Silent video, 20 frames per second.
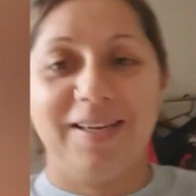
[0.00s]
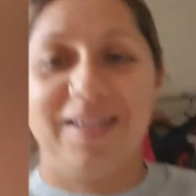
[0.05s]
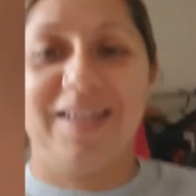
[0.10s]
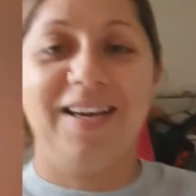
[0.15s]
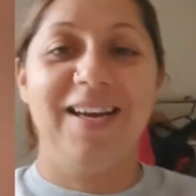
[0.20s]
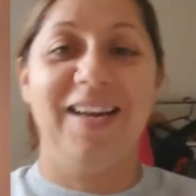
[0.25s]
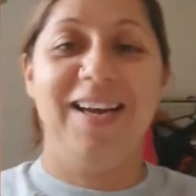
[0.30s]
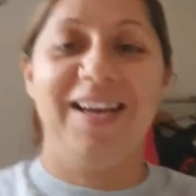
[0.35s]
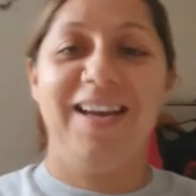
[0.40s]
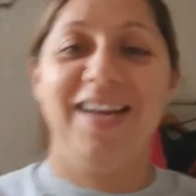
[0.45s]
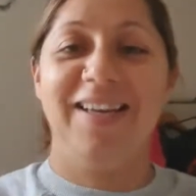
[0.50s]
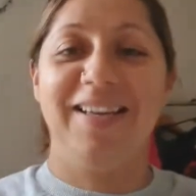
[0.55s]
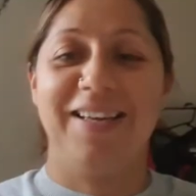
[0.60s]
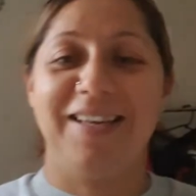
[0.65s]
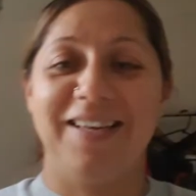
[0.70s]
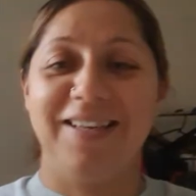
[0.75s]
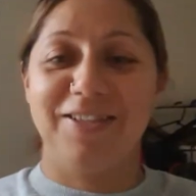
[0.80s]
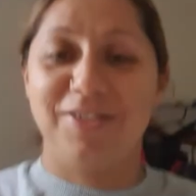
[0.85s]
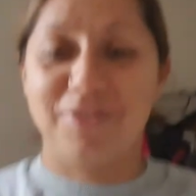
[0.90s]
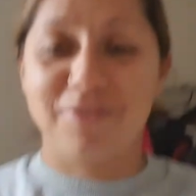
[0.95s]

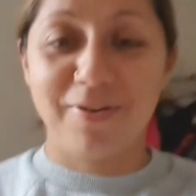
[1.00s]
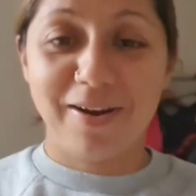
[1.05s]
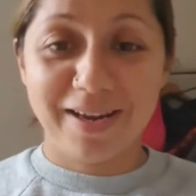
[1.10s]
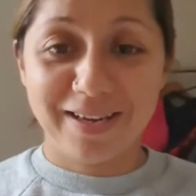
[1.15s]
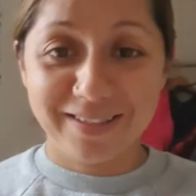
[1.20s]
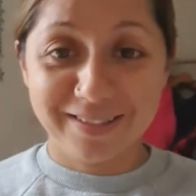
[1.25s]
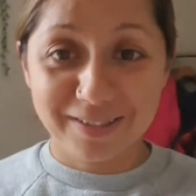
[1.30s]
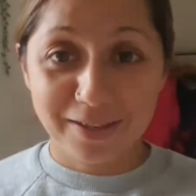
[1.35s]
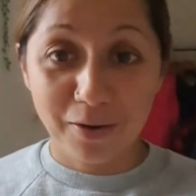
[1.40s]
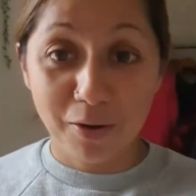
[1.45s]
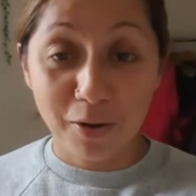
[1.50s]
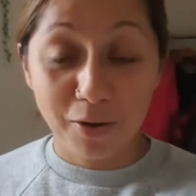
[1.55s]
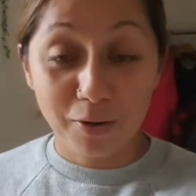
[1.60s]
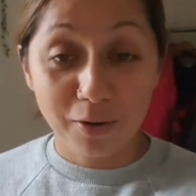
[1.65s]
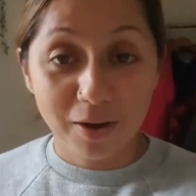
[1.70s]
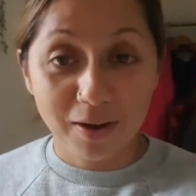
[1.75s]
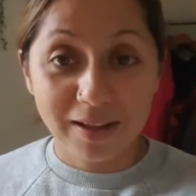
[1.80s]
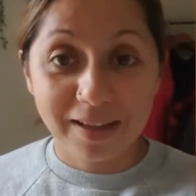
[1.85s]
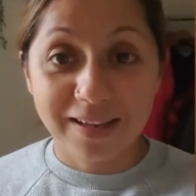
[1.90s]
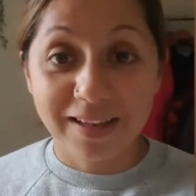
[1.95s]
He strains a lot,
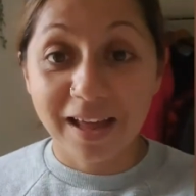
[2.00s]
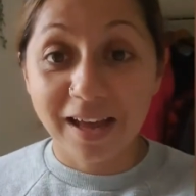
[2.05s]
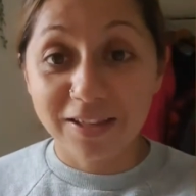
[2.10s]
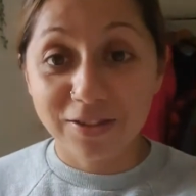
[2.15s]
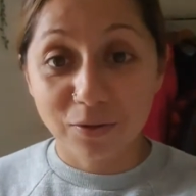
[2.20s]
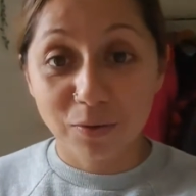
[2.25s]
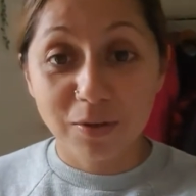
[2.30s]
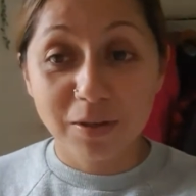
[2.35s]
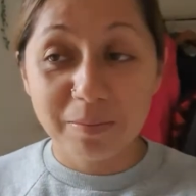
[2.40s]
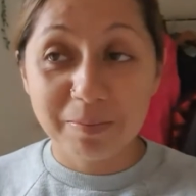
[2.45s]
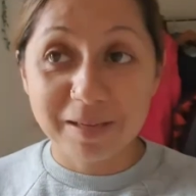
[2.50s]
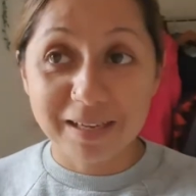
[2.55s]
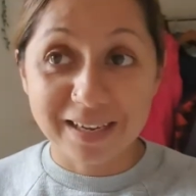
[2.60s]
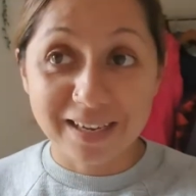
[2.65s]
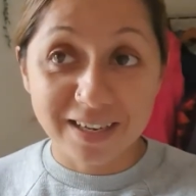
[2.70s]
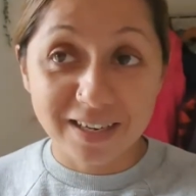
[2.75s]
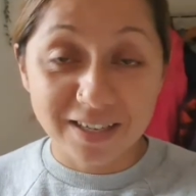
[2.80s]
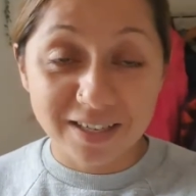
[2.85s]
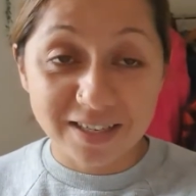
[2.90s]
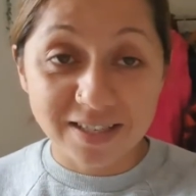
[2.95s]
and that's only
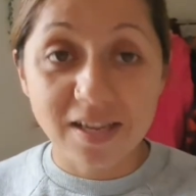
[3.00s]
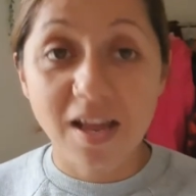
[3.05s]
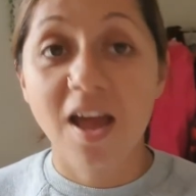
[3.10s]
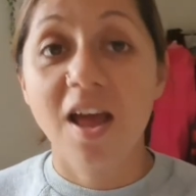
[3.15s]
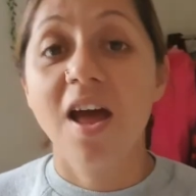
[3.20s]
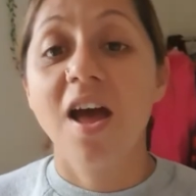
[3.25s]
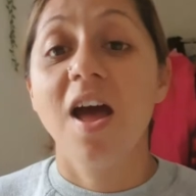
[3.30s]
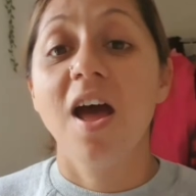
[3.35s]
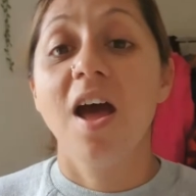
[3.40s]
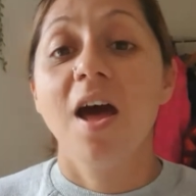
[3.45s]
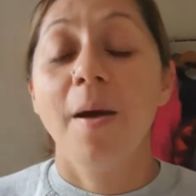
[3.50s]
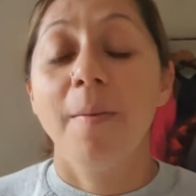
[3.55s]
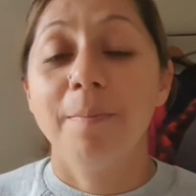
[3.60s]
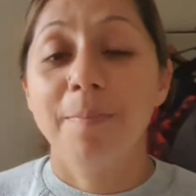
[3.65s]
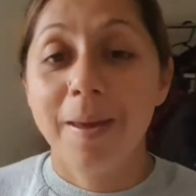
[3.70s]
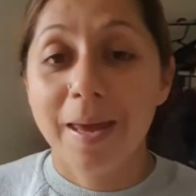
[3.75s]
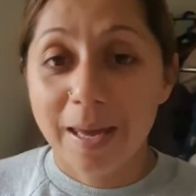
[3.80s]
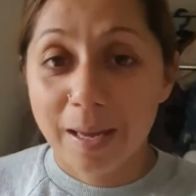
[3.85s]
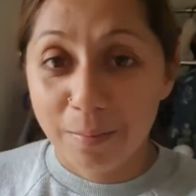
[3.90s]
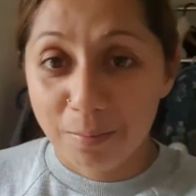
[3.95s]
because
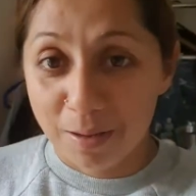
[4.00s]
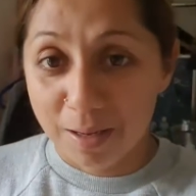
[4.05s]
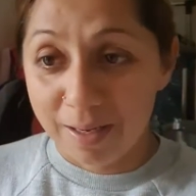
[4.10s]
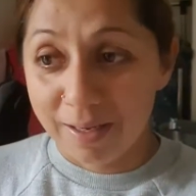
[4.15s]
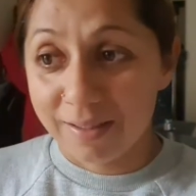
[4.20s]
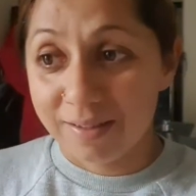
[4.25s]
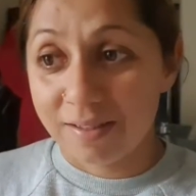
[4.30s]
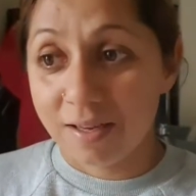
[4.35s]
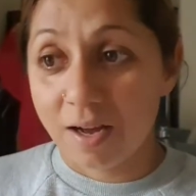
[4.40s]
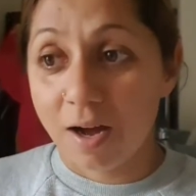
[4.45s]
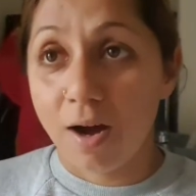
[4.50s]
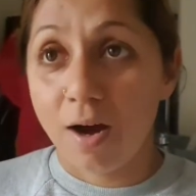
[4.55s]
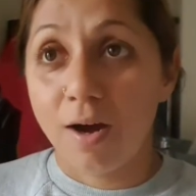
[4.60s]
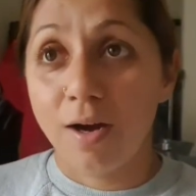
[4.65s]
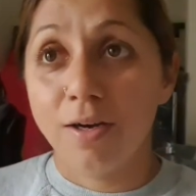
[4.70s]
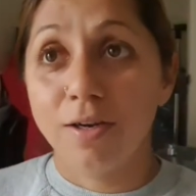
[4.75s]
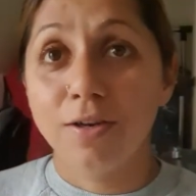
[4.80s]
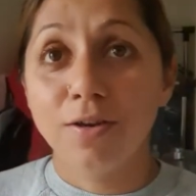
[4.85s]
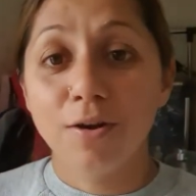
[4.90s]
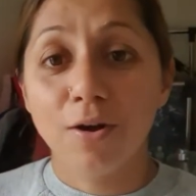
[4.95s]
babies are
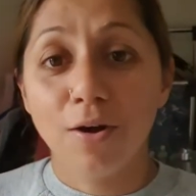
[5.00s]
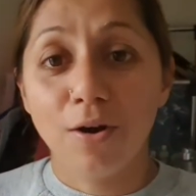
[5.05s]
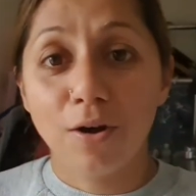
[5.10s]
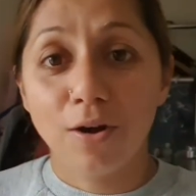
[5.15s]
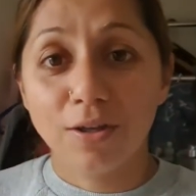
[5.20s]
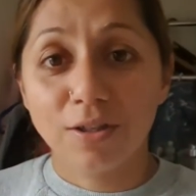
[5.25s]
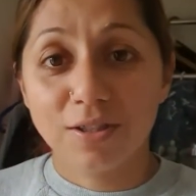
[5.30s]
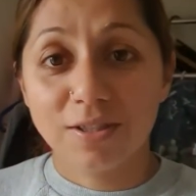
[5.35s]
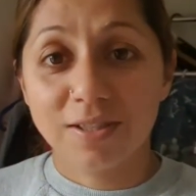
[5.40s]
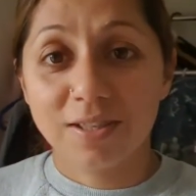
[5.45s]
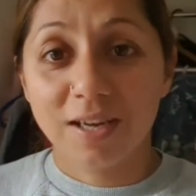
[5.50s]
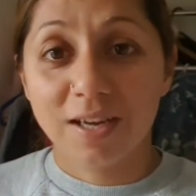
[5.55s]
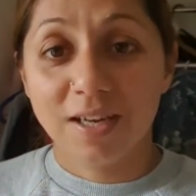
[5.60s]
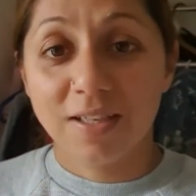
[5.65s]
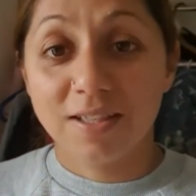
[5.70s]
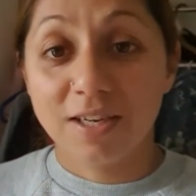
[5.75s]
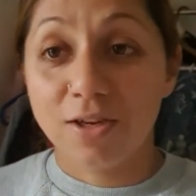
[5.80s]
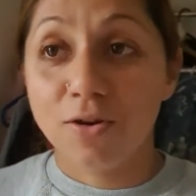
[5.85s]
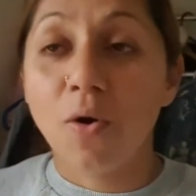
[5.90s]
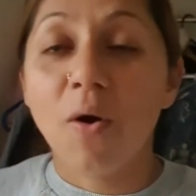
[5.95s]
not
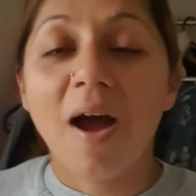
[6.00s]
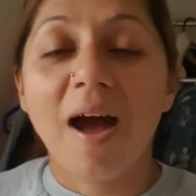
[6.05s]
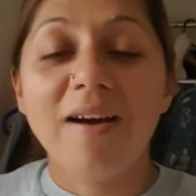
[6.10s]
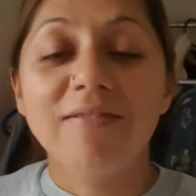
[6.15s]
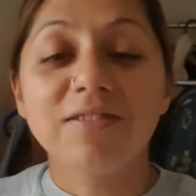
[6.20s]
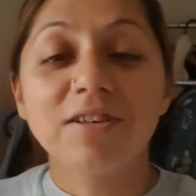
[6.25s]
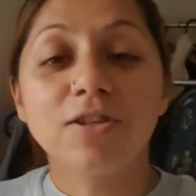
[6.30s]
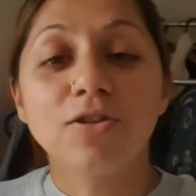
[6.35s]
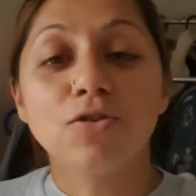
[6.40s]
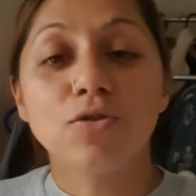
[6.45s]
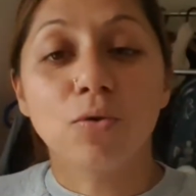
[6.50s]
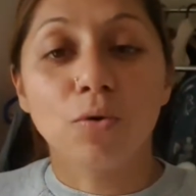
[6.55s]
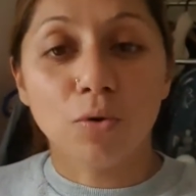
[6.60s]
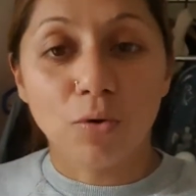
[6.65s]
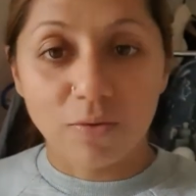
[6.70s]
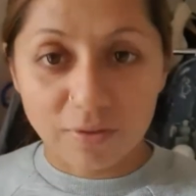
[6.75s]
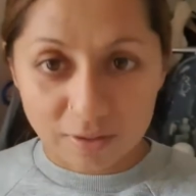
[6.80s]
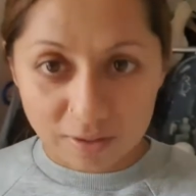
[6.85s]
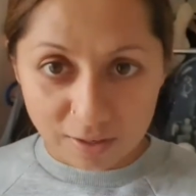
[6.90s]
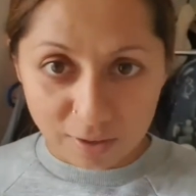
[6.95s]
they don't have control
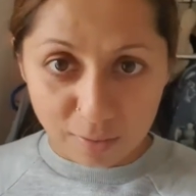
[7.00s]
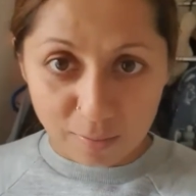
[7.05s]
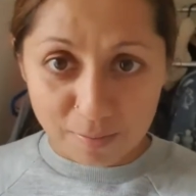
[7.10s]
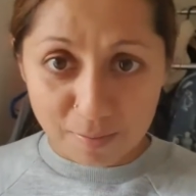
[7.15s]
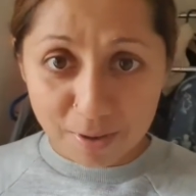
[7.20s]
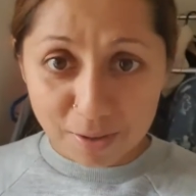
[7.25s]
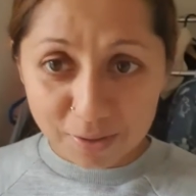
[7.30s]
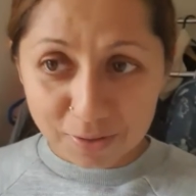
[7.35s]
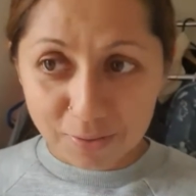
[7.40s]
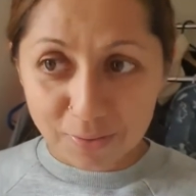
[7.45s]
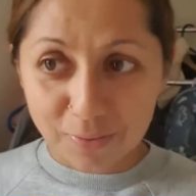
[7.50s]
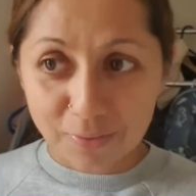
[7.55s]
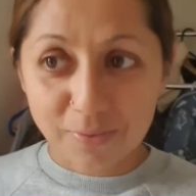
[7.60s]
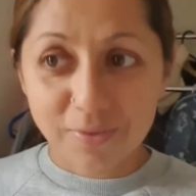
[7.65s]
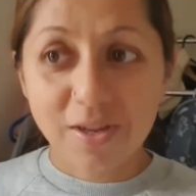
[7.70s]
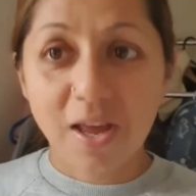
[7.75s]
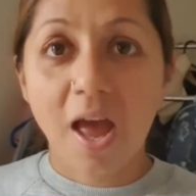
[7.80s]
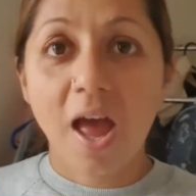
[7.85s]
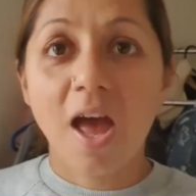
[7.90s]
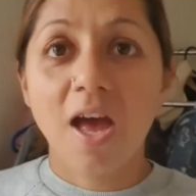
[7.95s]
over their muscles.